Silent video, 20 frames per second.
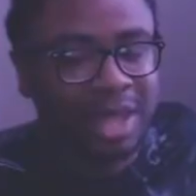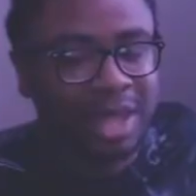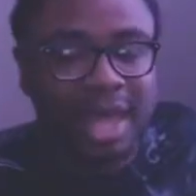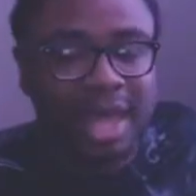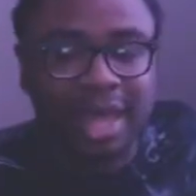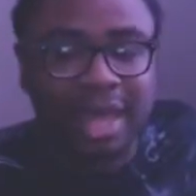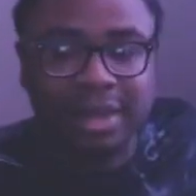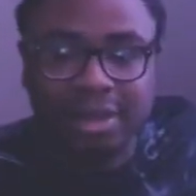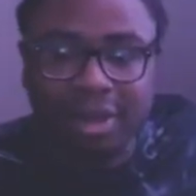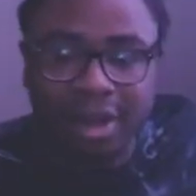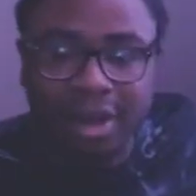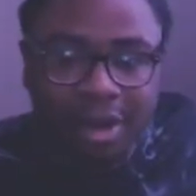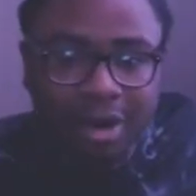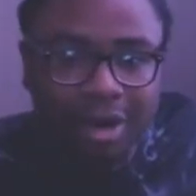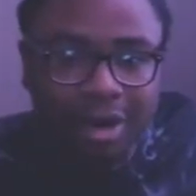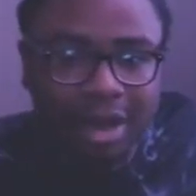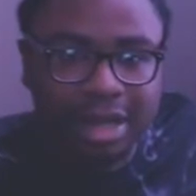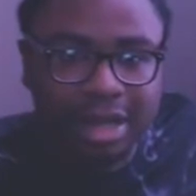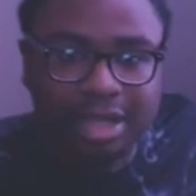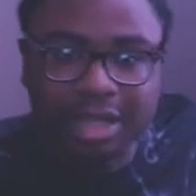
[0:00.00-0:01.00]
and they're
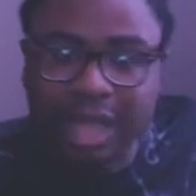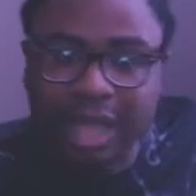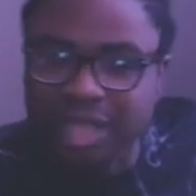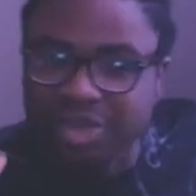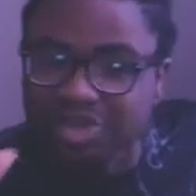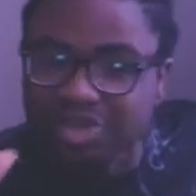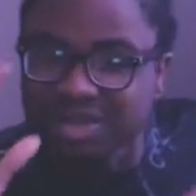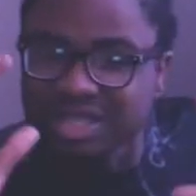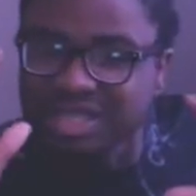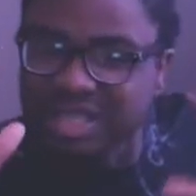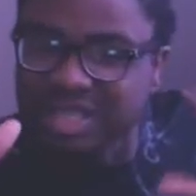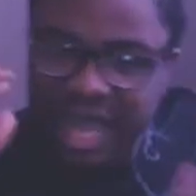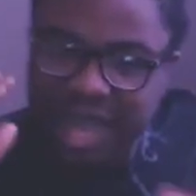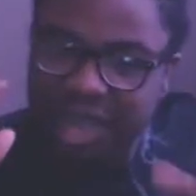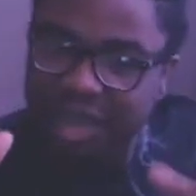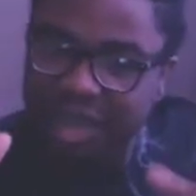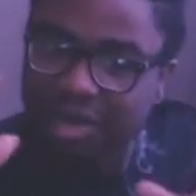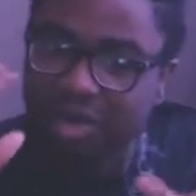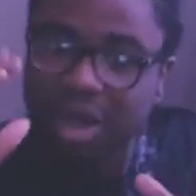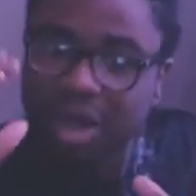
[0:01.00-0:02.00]
all like you can
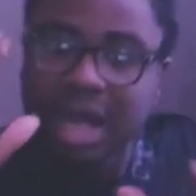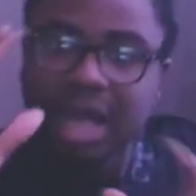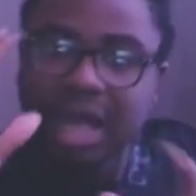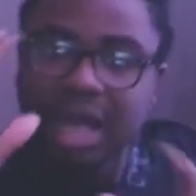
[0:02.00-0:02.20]
tell